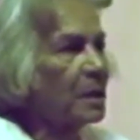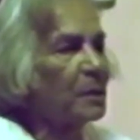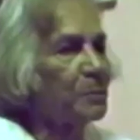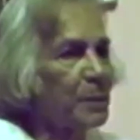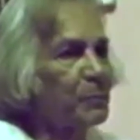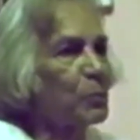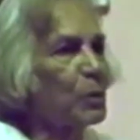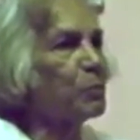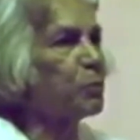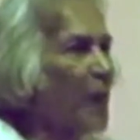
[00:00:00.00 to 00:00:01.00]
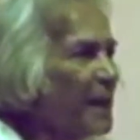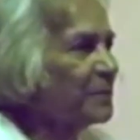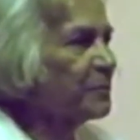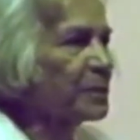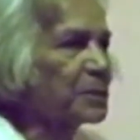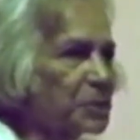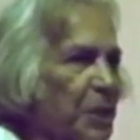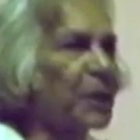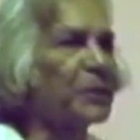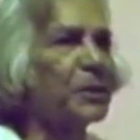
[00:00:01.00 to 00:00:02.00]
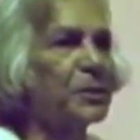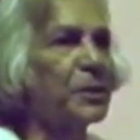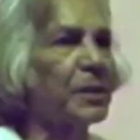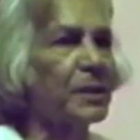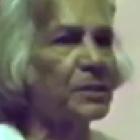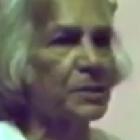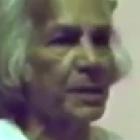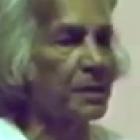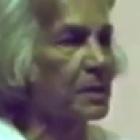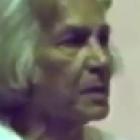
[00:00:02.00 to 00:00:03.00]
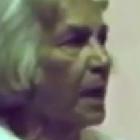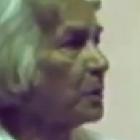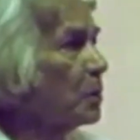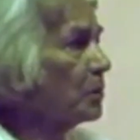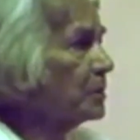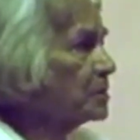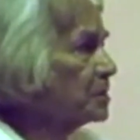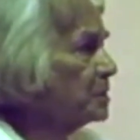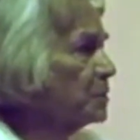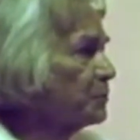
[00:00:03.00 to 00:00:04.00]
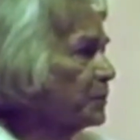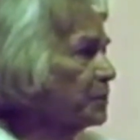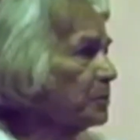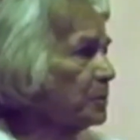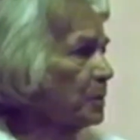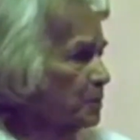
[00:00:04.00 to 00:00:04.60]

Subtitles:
and people will fight for a share in that real estate. I know it's easy for you